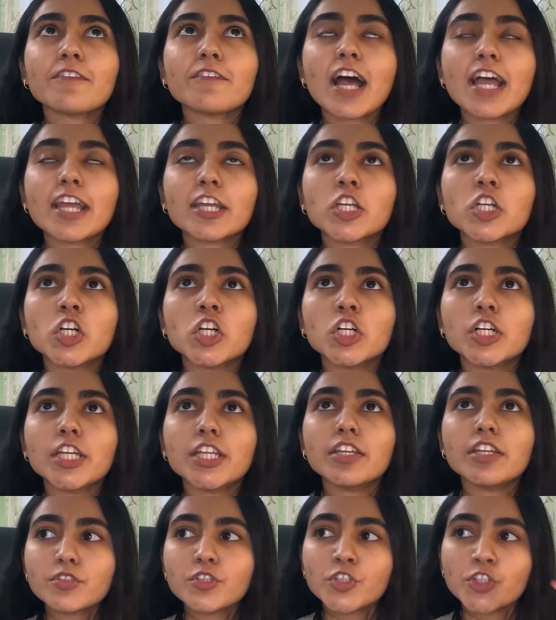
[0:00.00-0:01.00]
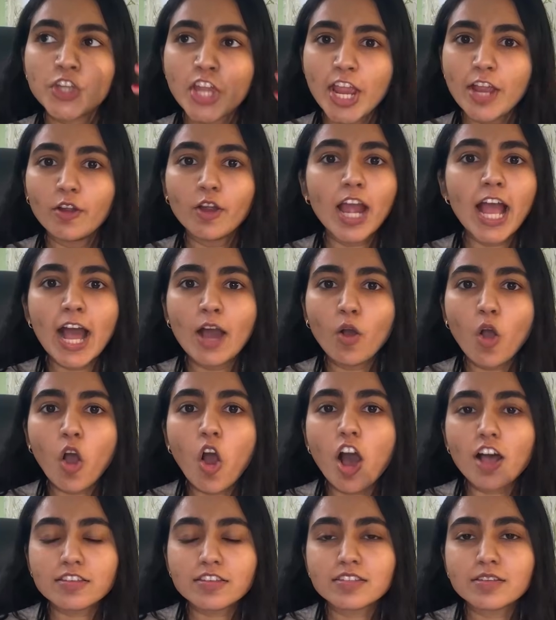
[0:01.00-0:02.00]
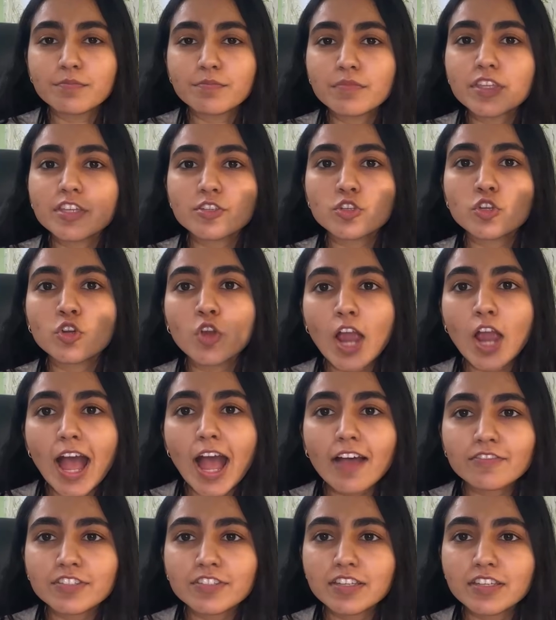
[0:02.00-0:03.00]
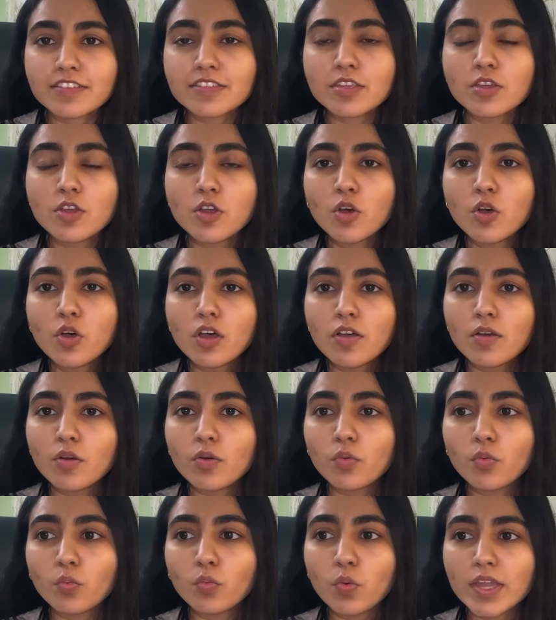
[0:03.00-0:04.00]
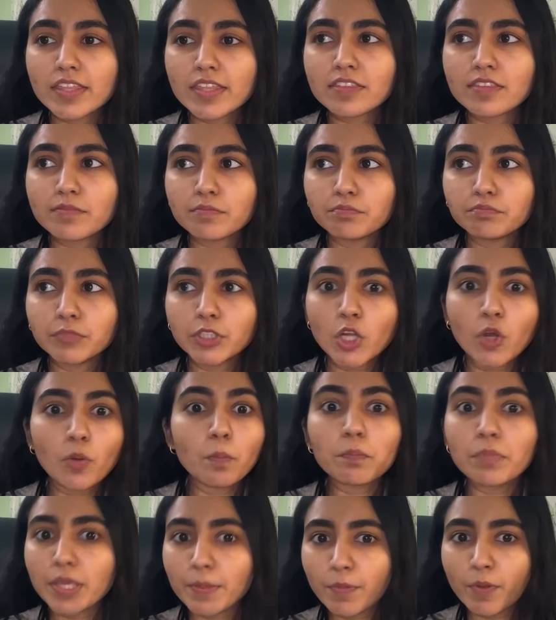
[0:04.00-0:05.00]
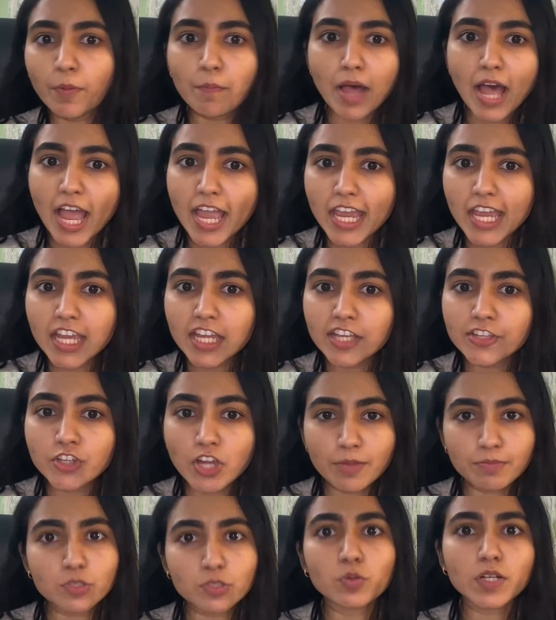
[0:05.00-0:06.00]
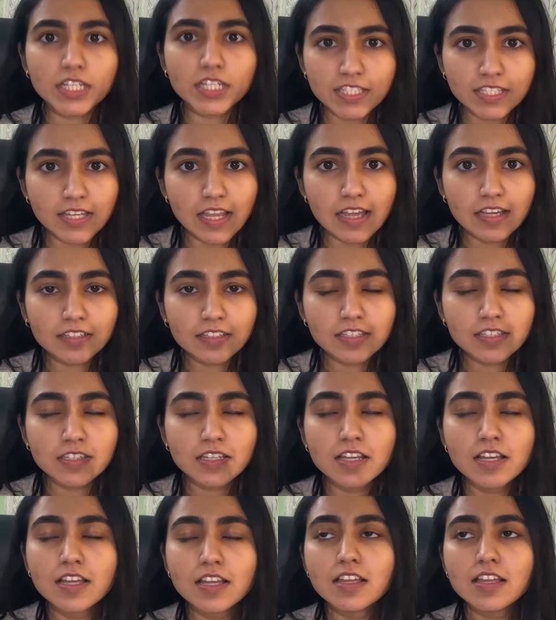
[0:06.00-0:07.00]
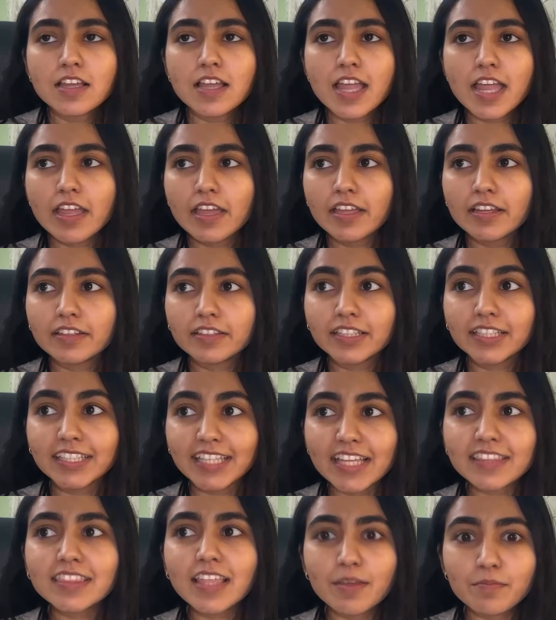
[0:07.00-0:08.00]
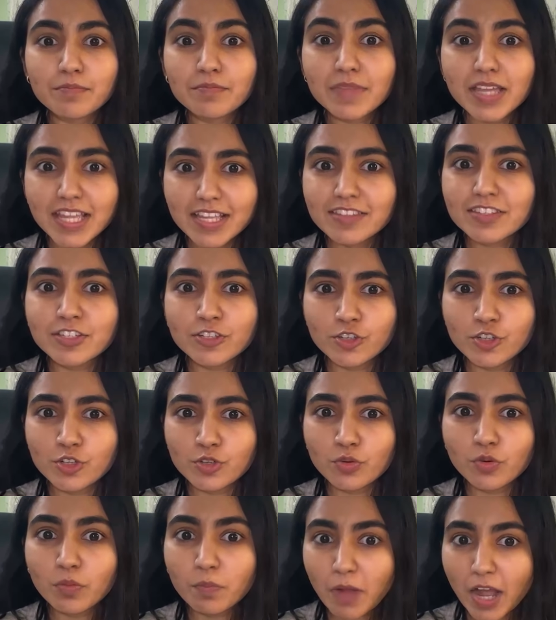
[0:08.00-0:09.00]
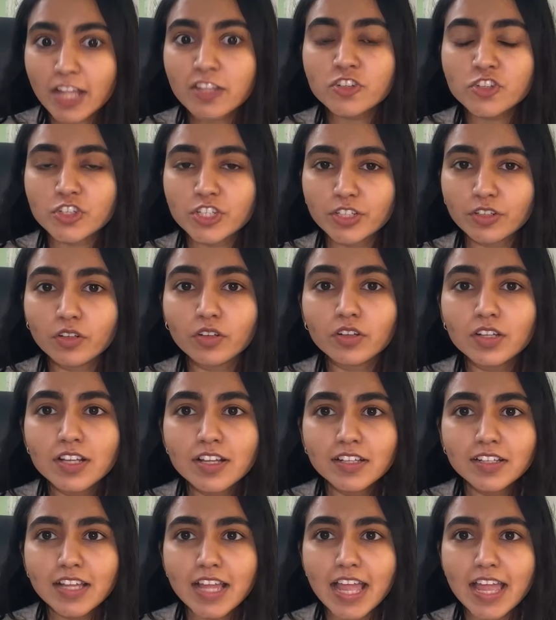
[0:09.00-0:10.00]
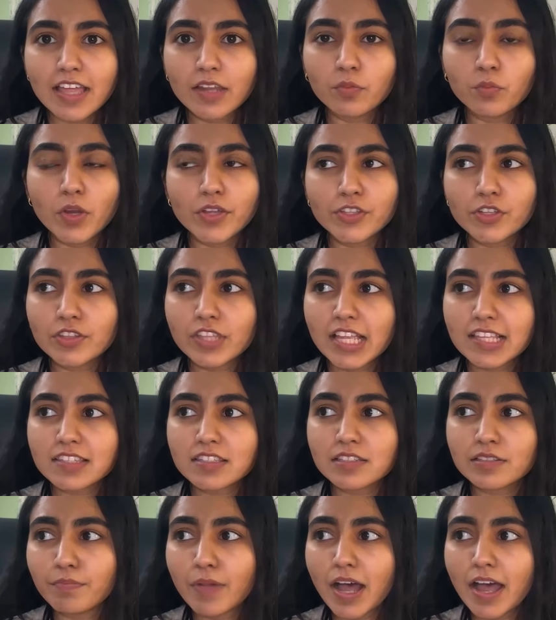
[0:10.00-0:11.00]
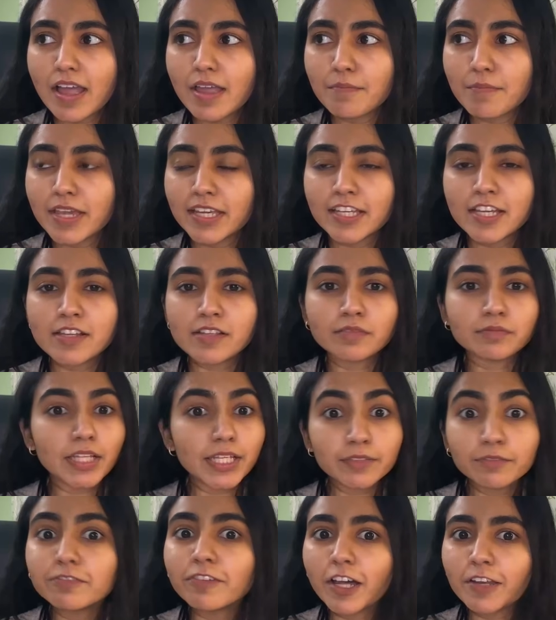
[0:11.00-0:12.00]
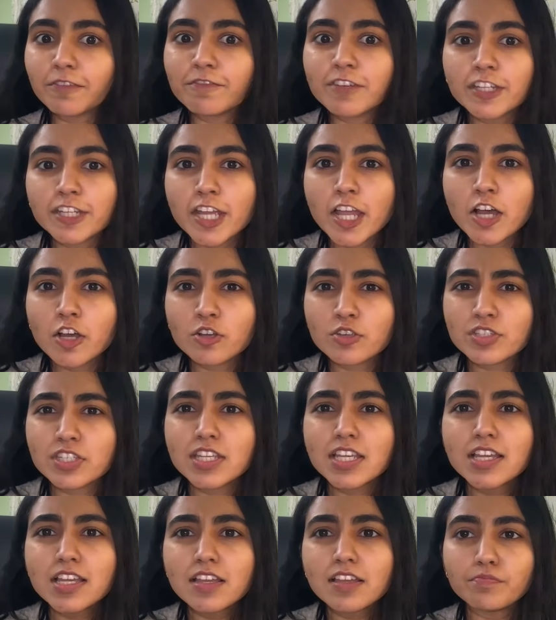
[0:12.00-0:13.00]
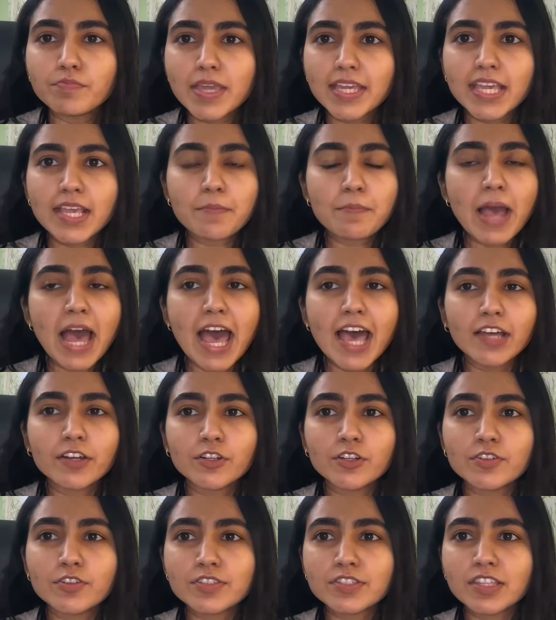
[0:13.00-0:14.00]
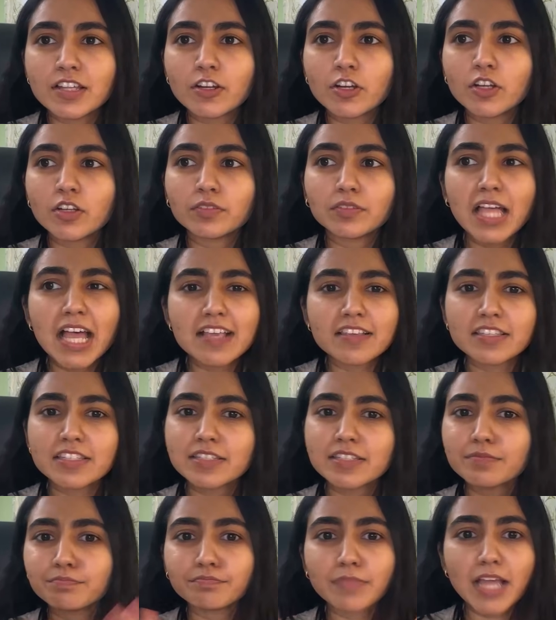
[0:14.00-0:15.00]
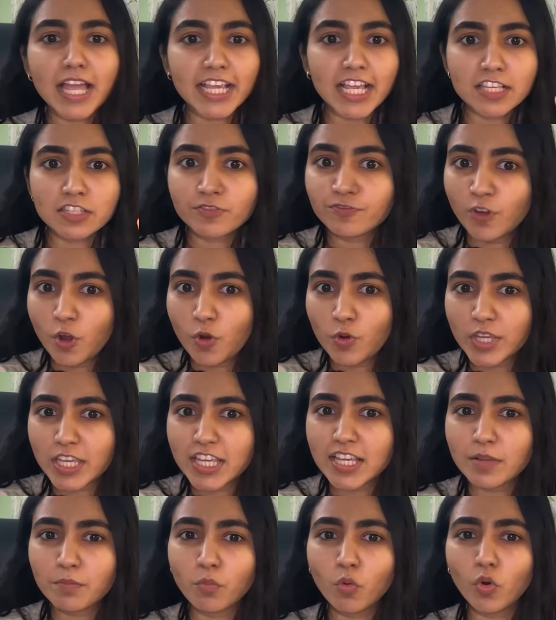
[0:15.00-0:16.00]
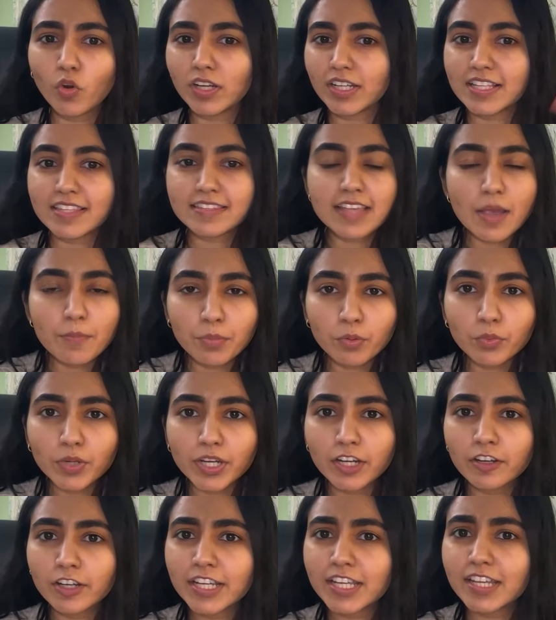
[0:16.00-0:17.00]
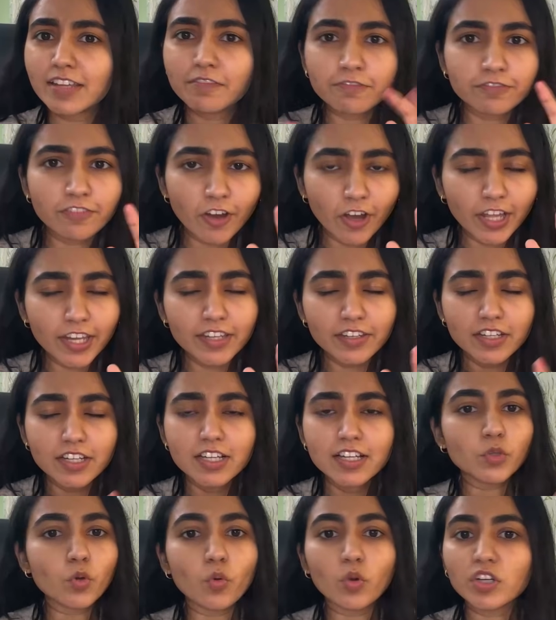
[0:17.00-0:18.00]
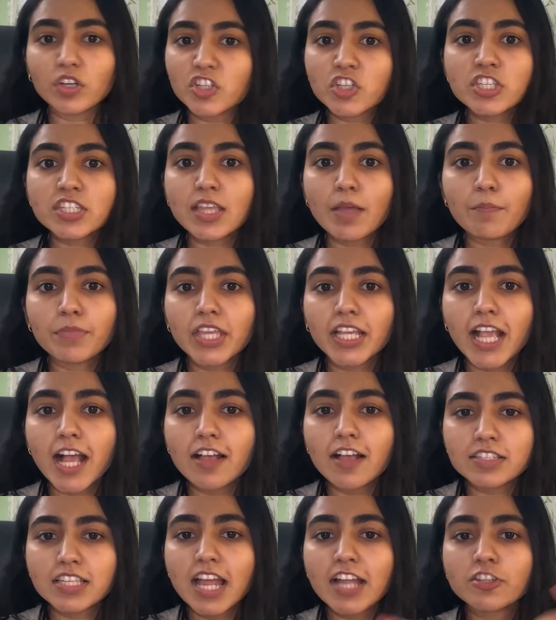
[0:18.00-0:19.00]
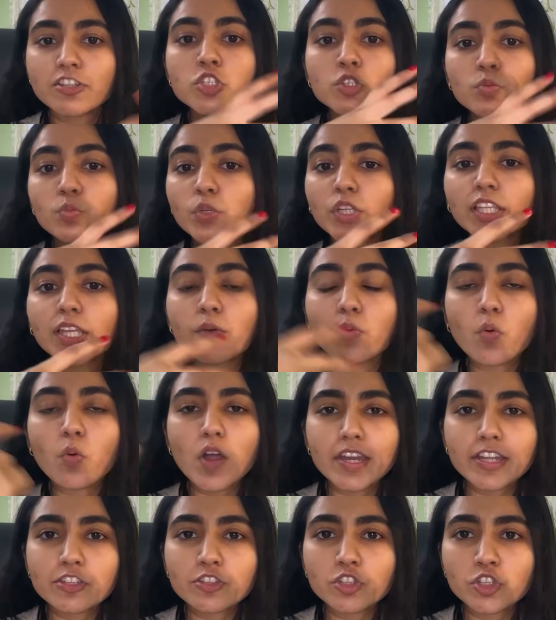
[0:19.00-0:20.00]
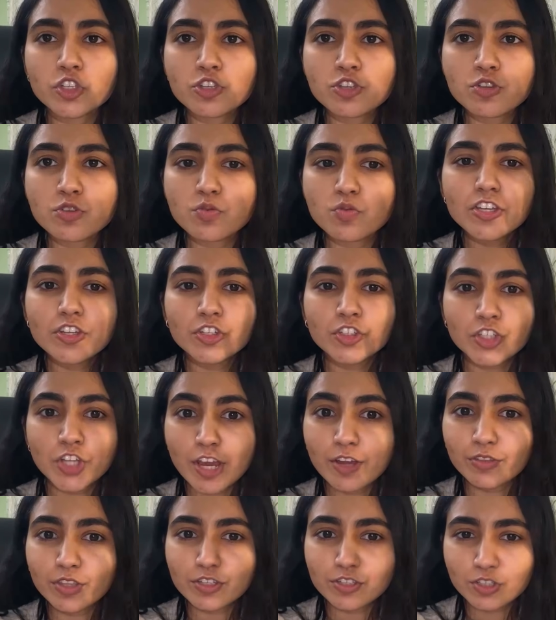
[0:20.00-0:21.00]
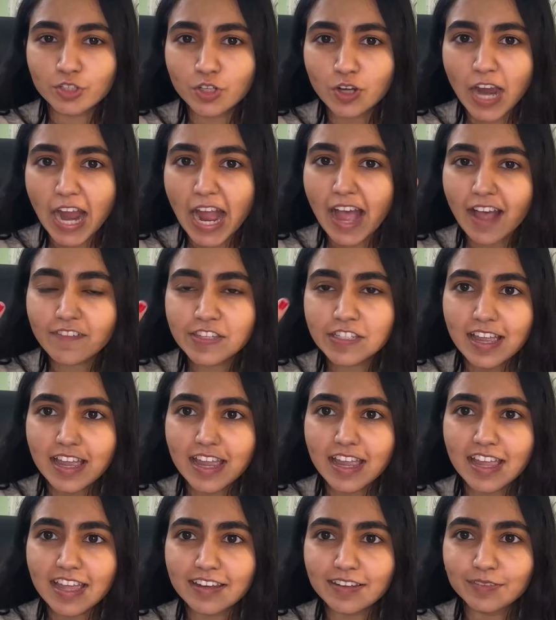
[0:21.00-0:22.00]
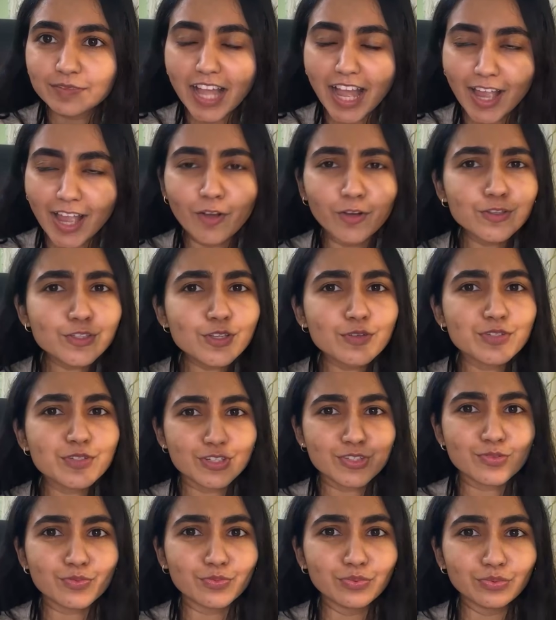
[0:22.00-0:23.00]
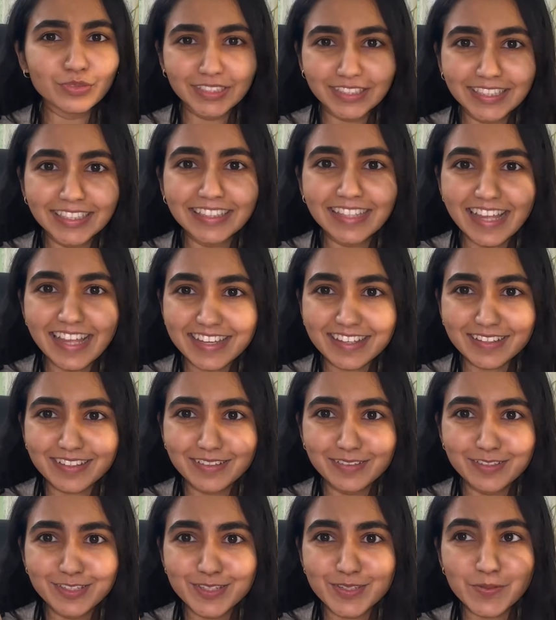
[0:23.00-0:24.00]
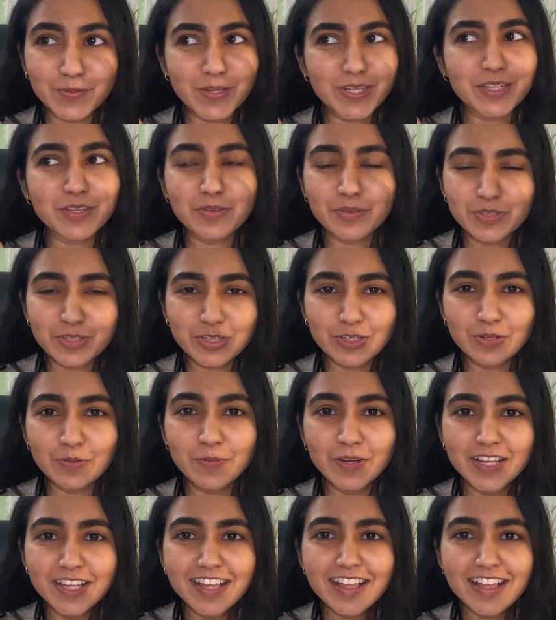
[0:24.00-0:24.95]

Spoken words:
I could share how awesome this craft is with, you know, people my age, I'm 26, and get them into punch needle. And whether that's by making like fun videos, making patterns that are less, I guess, folky and more contemporary and fun, or just something else, I just really wanted to share this craft. And I also just really like doing YouTube.